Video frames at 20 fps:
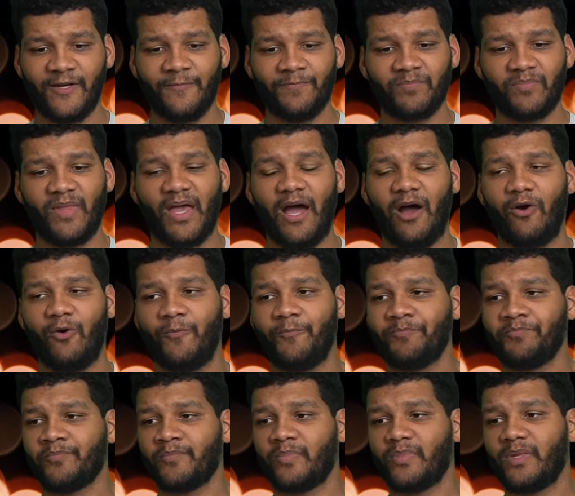Now,
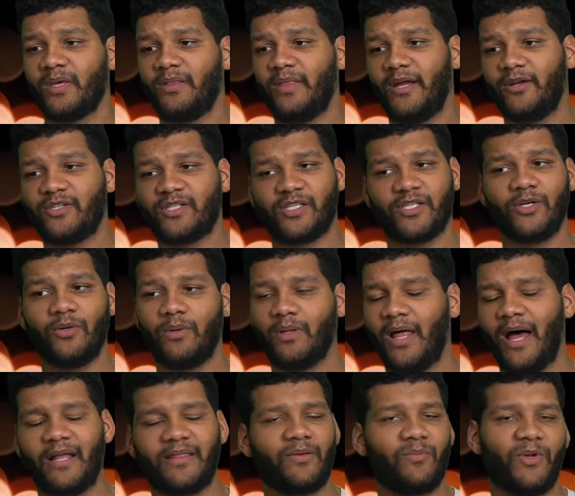there's still a
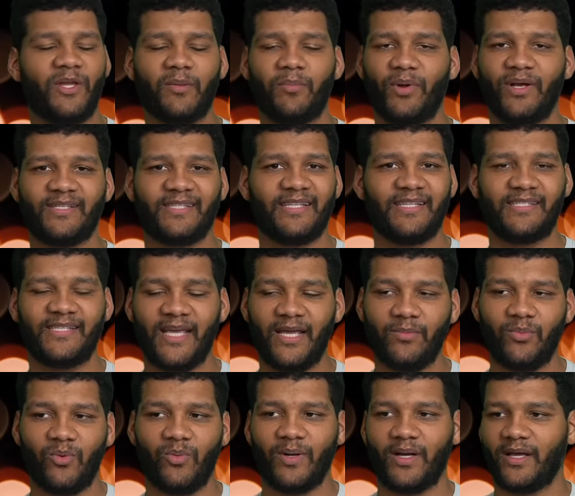lot that we can bring to the
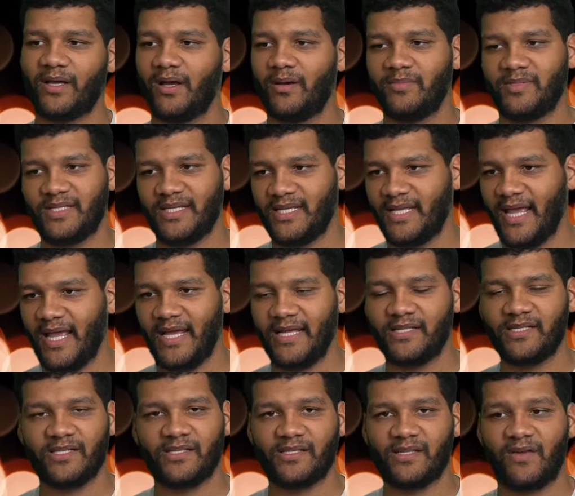table when it comes to gains
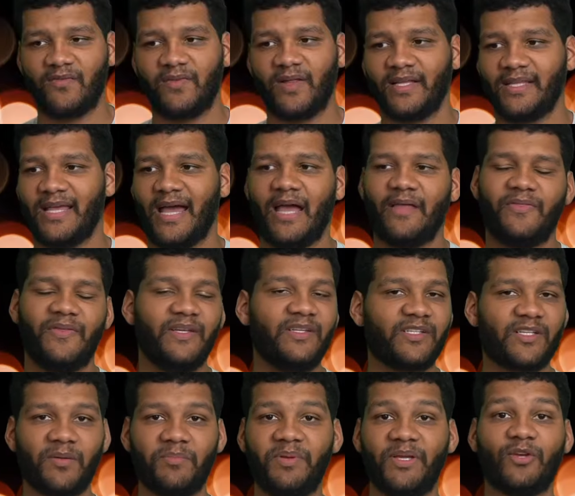and stuff like that. These
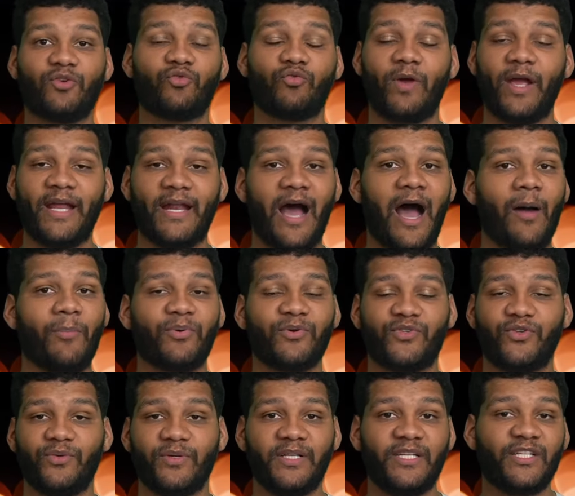could be great
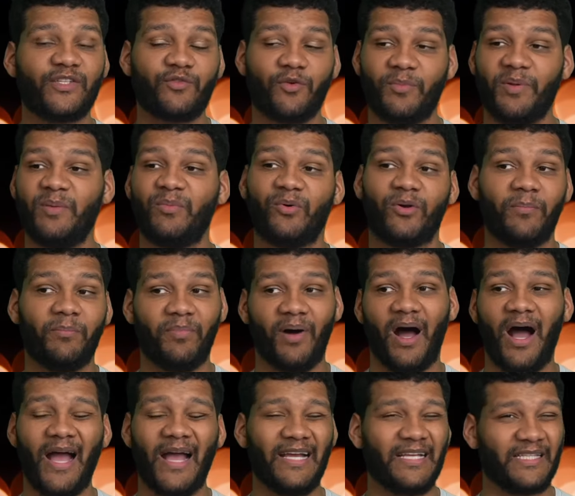opportunities for people to
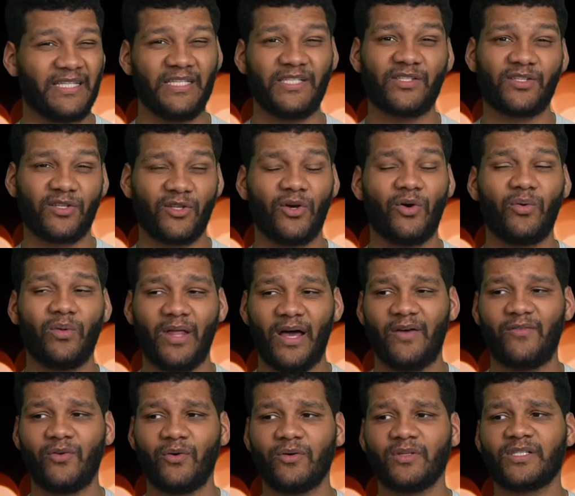buy at these low
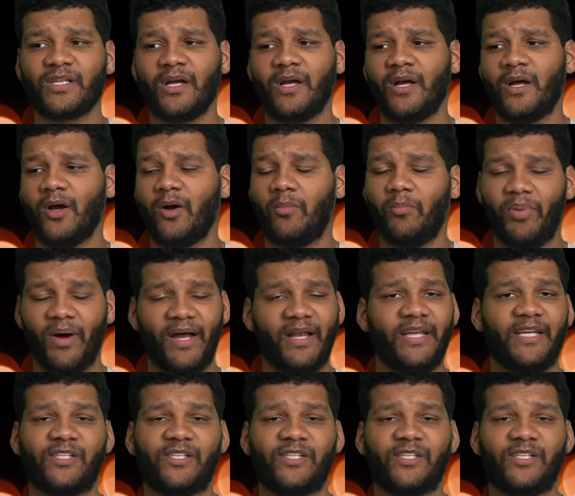levels, but it's